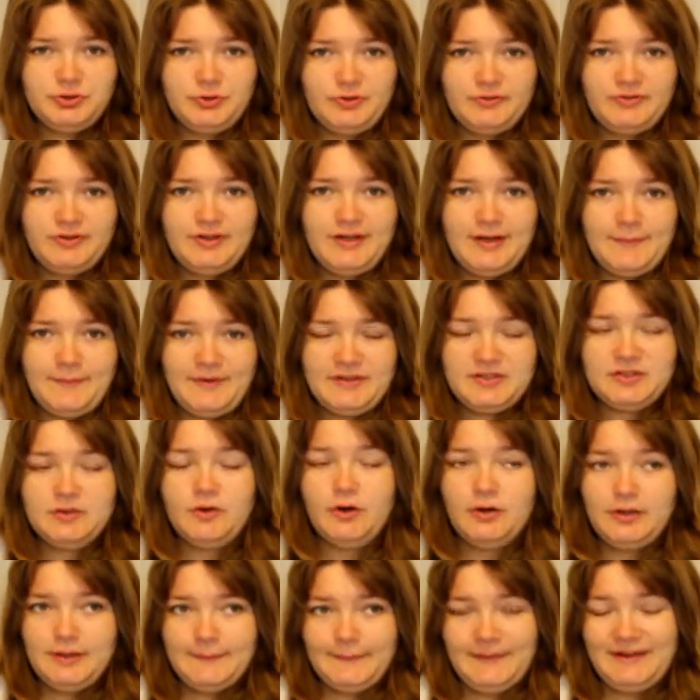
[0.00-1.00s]
If you get a bit too
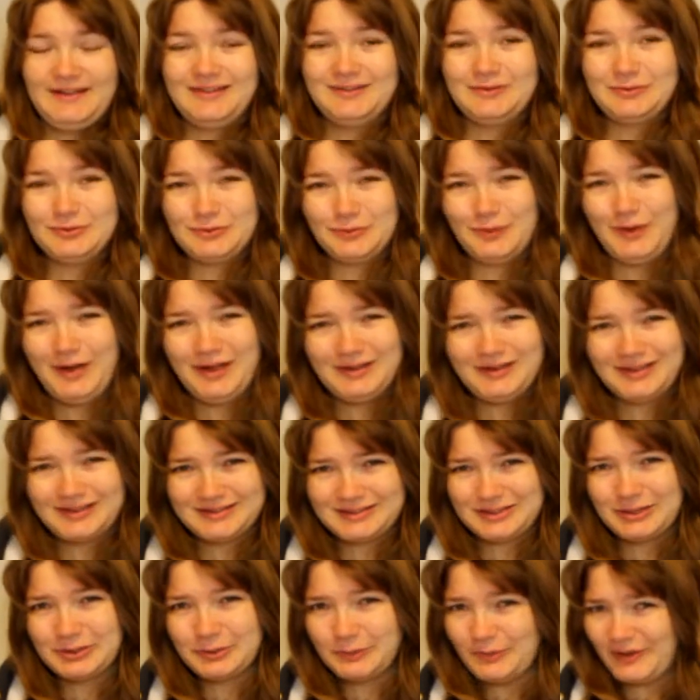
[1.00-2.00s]
hot, they make you sweat, and
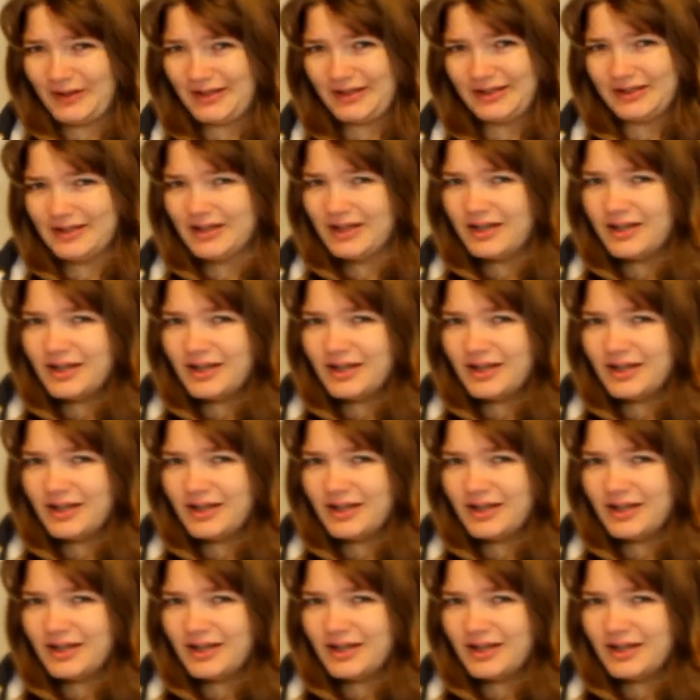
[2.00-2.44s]
that's the only way